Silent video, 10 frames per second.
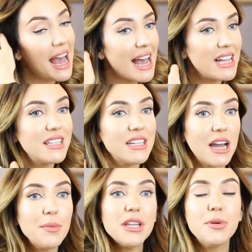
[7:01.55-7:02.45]
and
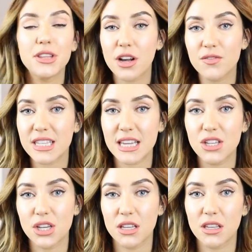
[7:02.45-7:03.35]
I'm going to put the
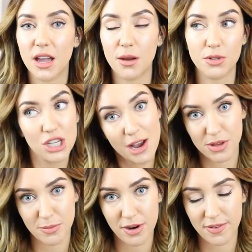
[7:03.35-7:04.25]
conversation, I will check
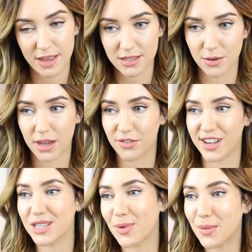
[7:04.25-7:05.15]
with the brand that that's okay
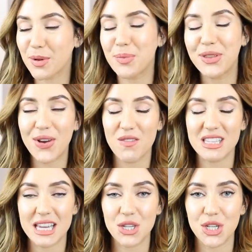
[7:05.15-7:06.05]
first, but I'm going to put the
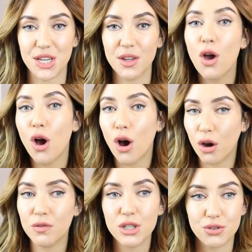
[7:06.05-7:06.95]
conversation
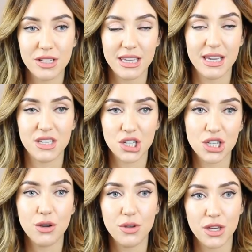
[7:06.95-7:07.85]
on the screen here to
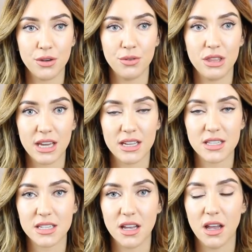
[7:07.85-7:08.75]
show you
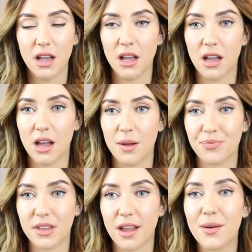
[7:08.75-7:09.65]
that
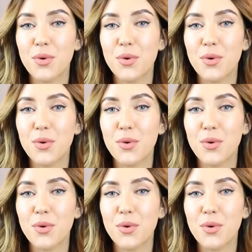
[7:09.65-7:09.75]
I